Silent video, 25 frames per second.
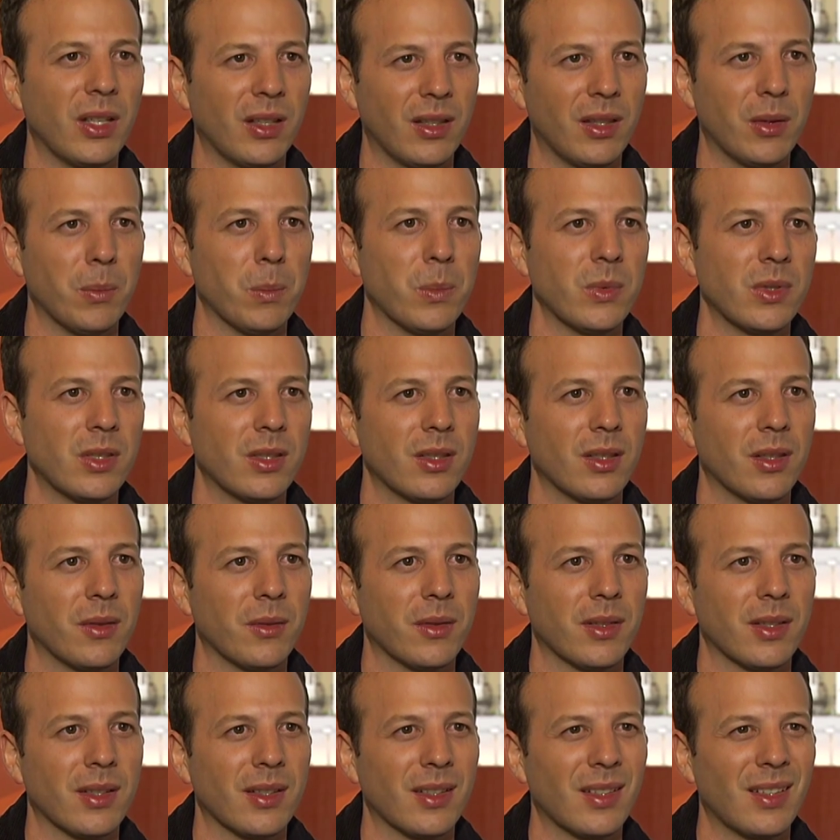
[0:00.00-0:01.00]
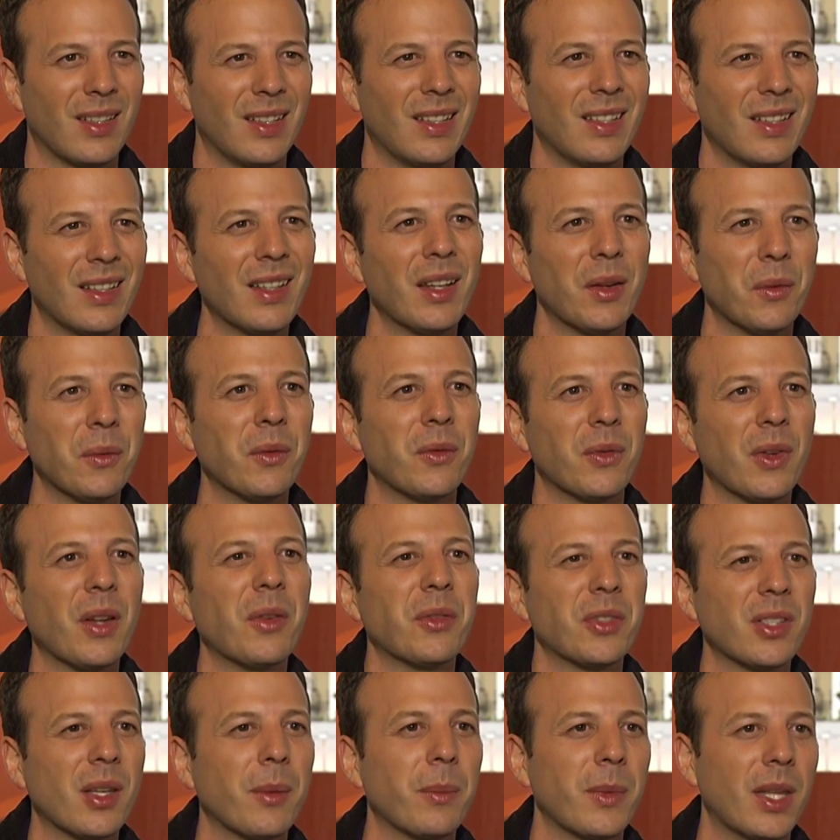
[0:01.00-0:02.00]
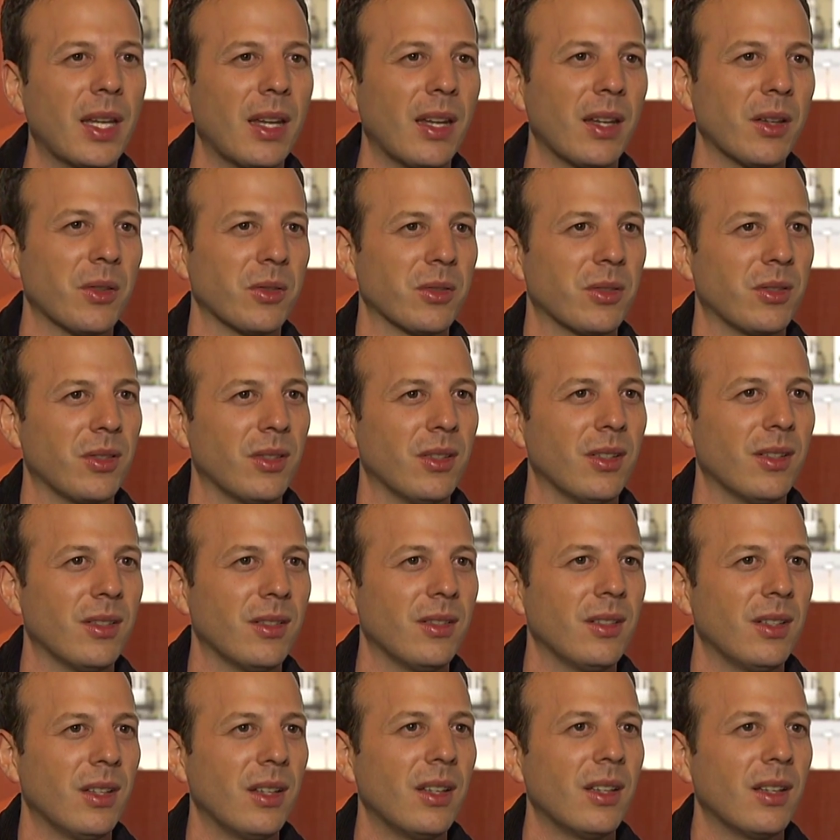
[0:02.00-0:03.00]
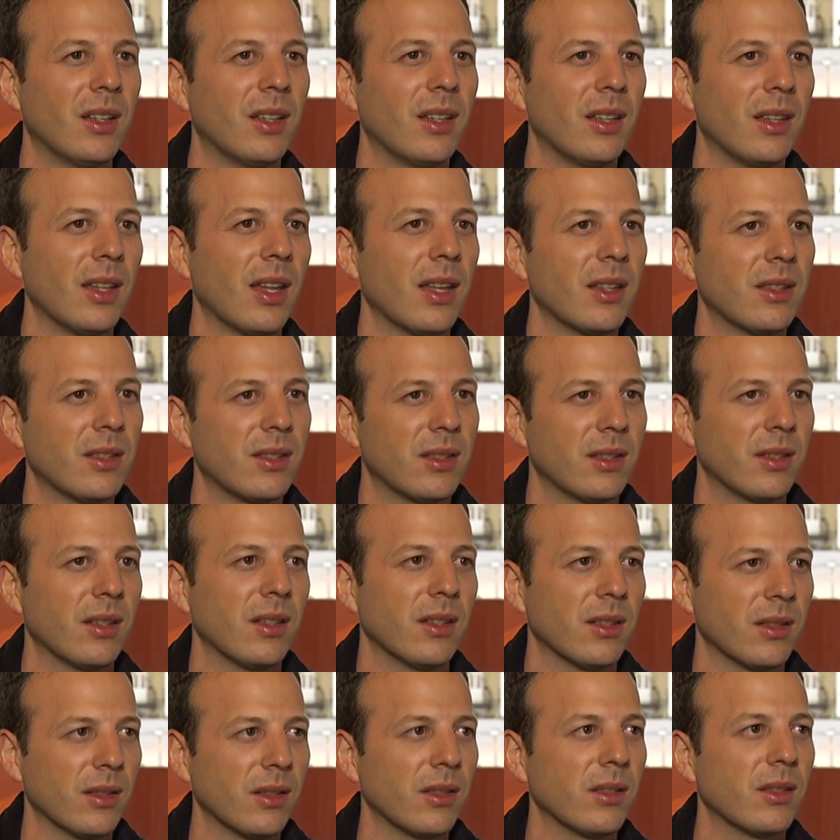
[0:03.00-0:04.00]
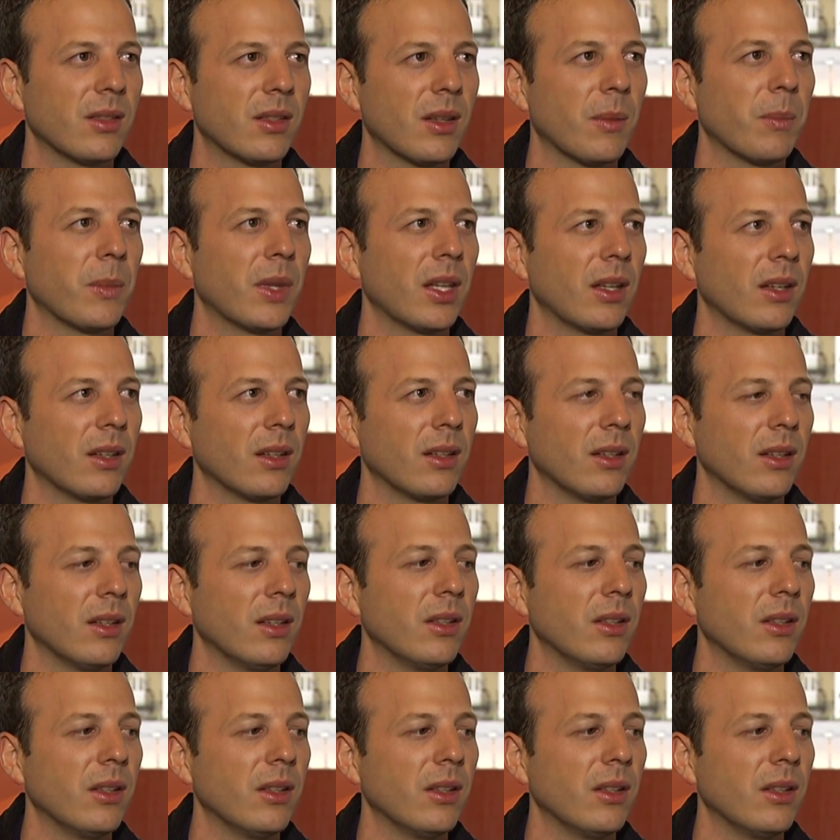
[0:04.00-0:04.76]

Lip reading: victims of something else, you know. And that's something